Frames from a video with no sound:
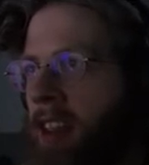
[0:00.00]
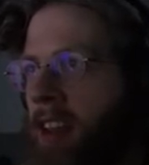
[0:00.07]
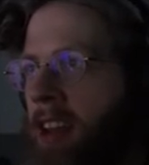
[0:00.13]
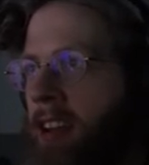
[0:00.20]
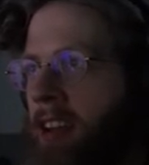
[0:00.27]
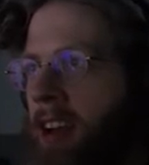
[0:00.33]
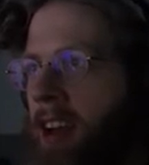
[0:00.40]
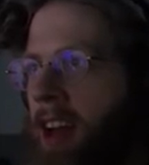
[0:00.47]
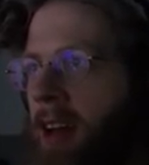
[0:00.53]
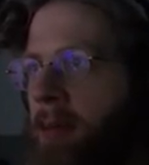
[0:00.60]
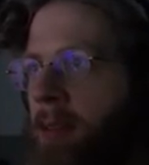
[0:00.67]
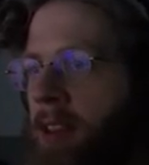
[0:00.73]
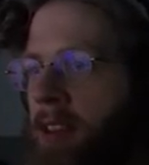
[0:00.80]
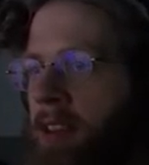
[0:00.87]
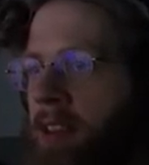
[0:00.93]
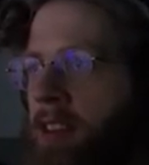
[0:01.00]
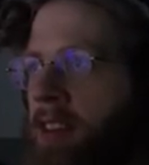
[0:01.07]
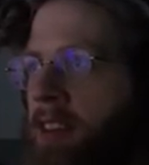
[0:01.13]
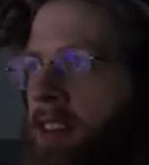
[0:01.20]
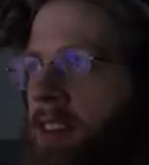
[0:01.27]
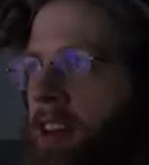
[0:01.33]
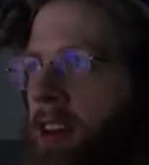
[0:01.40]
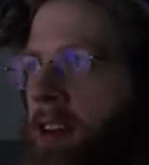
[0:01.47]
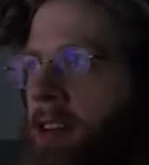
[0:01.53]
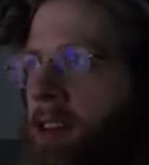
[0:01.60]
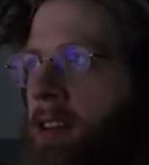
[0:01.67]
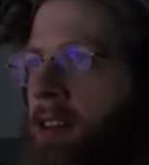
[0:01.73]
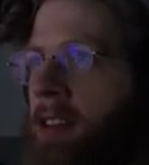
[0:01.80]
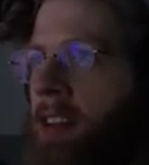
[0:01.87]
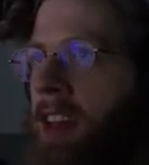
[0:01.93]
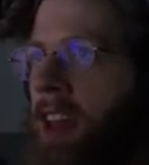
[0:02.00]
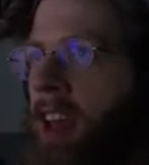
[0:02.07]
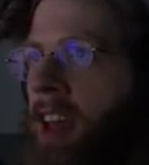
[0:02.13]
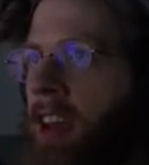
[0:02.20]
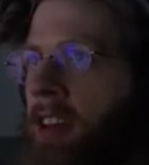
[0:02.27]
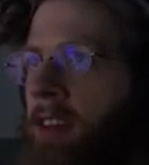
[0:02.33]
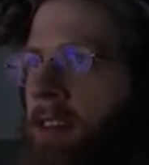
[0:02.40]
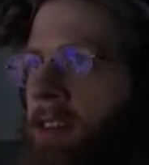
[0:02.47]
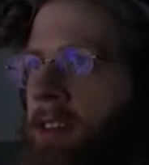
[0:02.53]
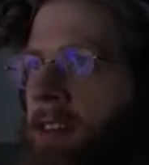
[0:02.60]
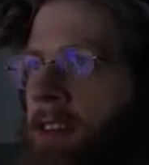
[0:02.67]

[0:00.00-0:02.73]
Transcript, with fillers: here I am, this is just, you know, cave.